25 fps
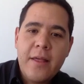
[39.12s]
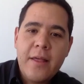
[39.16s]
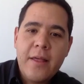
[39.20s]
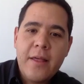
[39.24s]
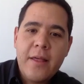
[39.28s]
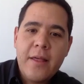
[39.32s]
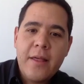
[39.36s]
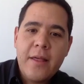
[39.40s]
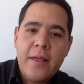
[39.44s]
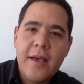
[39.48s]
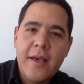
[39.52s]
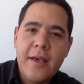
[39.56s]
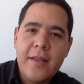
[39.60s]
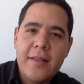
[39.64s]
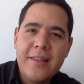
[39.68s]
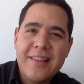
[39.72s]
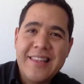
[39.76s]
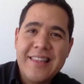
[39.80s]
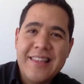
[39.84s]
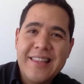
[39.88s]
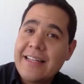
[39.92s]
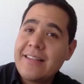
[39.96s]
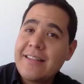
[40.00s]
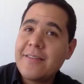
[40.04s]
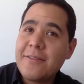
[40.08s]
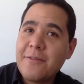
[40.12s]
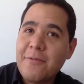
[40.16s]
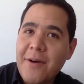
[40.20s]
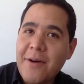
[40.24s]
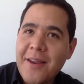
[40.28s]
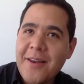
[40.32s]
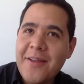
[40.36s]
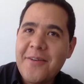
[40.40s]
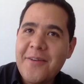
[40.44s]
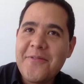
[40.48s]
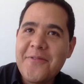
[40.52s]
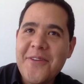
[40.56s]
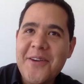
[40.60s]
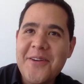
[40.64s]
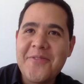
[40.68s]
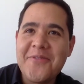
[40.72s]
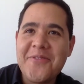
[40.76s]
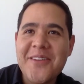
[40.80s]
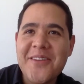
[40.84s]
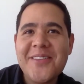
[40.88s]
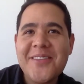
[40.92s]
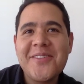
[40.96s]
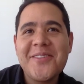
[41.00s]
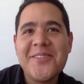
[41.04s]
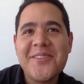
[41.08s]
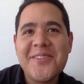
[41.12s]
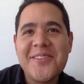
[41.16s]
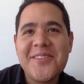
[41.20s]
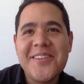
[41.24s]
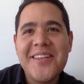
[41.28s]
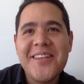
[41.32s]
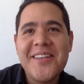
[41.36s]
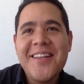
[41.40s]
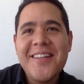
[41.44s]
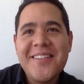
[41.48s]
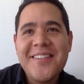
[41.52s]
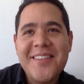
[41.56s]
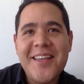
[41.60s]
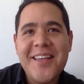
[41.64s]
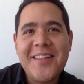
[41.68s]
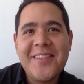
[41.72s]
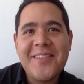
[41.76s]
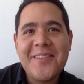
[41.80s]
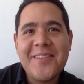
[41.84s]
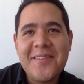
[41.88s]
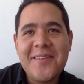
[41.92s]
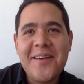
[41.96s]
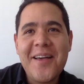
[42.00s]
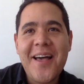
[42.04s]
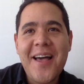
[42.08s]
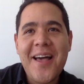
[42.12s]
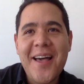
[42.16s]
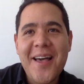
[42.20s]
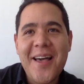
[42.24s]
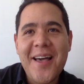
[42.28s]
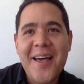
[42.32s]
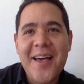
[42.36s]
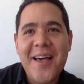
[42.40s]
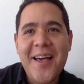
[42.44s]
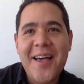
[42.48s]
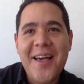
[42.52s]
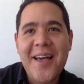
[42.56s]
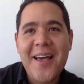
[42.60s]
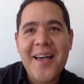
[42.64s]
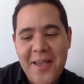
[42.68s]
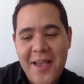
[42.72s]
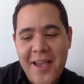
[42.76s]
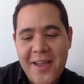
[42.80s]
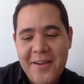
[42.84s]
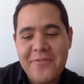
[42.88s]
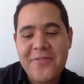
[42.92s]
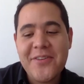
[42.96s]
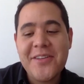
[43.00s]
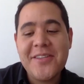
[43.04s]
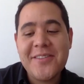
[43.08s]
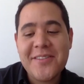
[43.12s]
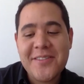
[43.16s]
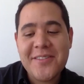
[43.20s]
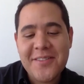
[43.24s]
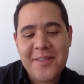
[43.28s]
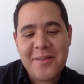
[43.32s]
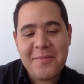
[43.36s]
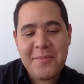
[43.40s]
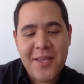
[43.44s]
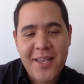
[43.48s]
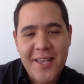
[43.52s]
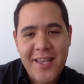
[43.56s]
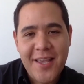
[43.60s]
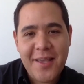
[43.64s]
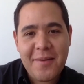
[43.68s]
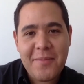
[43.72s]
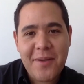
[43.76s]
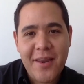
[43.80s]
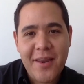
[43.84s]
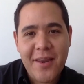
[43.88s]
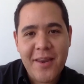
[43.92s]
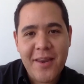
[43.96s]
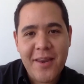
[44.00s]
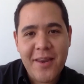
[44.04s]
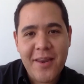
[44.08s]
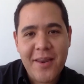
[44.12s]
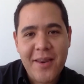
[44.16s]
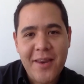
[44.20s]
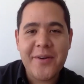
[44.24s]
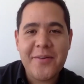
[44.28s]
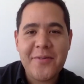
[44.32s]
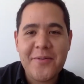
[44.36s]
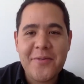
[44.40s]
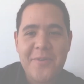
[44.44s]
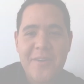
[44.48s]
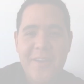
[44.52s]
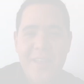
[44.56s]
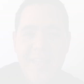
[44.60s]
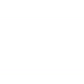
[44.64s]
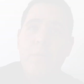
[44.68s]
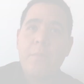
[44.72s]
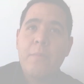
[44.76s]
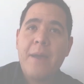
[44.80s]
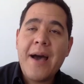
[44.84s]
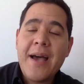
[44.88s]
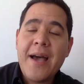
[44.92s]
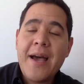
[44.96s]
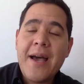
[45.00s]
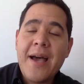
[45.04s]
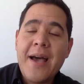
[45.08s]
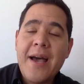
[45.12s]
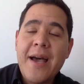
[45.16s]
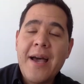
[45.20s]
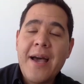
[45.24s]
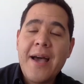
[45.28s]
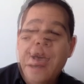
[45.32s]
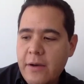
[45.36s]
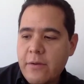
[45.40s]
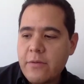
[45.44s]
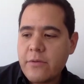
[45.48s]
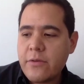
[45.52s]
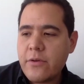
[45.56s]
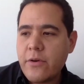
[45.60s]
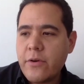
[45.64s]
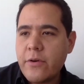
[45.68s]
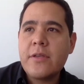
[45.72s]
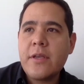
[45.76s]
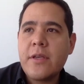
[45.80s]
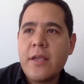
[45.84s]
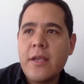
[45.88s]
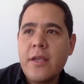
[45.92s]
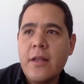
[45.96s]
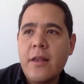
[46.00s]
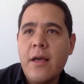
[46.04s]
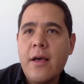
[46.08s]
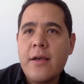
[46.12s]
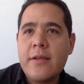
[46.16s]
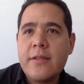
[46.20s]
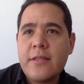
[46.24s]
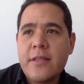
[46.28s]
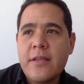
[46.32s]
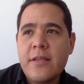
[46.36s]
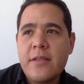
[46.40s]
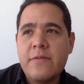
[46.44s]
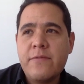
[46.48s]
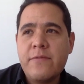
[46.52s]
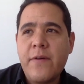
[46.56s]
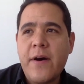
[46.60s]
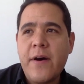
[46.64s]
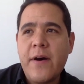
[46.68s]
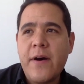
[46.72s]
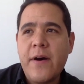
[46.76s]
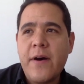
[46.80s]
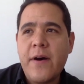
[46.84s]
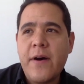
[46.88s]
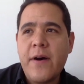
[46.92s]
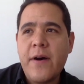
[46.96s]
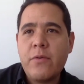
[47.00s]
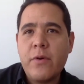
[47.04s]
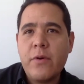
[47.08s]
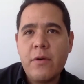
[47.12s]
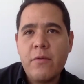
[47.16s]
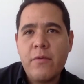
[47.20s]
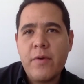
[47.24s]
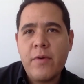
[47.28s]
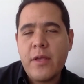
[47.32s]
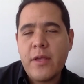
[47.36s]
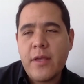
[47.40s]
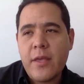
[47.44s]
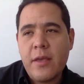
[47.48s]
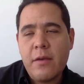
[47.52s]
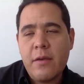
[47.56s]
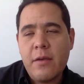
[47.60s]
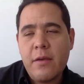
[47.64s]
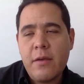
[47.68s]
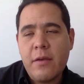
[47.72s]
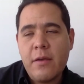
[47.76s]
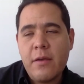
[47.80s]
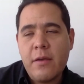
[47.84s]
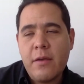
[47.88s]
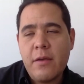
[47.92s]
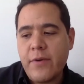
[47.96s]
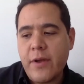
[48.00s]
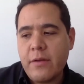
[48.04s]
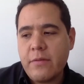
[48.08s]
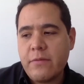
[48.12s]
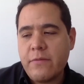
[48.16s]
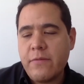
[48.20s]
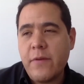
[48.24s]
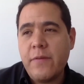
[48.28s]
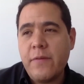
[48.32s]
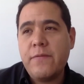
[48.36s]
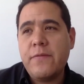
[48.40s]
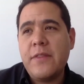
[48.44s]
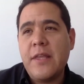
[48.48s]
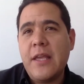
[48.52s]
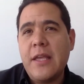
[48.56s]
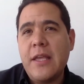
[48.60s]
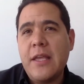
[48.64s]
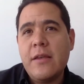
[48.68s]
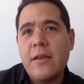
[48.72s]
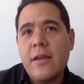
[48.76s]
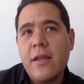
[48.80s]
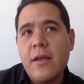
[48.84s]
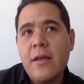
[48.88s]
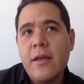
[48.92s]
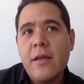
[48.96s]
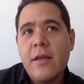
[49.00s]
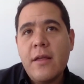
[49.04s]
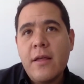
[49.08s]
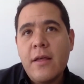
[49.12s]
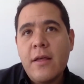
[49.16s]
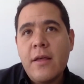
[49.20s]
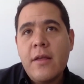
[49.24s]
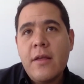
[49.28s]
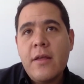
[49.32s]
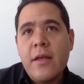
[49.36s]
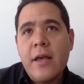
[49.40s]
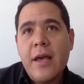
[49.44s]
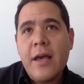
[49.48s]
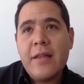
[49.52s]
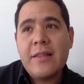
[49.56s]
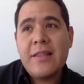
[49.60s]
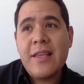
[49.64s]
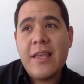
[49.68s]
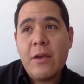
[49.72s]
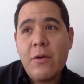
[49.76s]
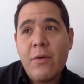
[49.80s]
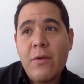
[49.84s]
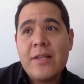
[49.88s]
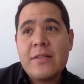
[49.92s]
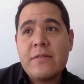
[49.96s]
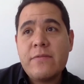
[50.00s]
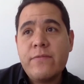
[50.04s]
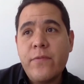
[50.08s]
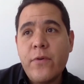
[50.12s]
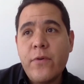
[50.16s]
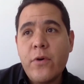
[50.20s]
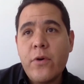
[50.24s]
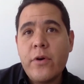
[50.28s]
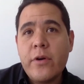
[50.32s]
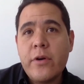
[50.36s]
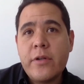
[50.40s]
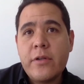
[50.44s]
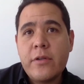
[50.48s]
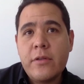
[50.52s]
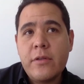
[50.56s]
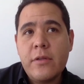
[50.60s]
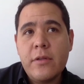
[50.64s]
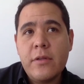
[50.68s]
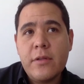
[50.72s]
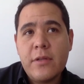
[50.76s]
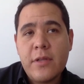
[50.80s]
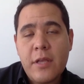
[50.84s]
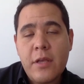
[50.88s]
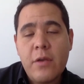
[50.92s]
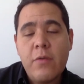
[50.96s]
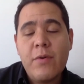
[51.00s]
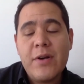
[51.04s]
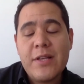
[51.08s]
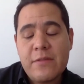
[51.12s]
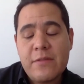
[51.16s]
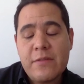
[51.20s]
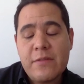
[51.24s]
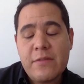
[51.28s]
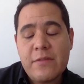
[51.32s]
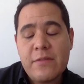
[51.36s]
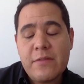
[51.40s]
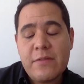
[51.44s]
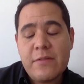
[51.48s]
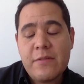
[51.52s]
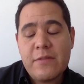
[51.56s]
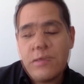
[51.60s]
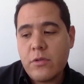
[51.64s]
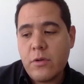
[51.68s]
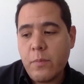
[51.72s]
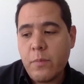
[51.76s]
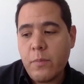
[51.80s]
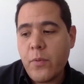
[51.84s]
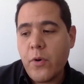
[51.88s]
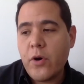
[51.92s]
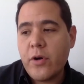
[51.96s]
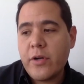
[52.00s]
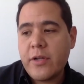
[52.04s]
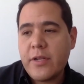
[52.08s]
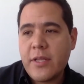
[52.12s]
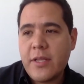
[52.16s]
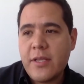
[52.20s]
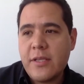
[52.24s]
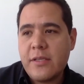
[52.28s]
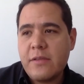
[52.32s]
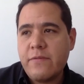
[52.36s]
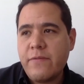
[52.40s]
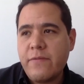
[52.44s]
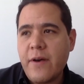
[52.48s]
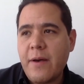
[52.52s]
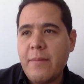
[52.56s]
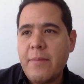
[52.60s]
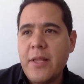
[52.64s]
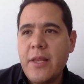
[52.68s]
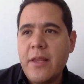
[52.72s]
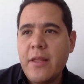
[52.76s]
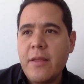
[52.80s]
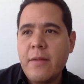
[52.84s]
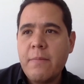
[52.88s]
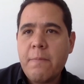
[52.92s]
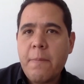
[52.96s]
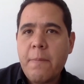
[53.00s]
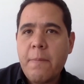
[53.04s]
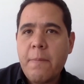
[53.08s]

and that's one of the reasons that I recently became an entrepreneur. My co-founder, he lost his father when he was around 15, and he was forced to support his family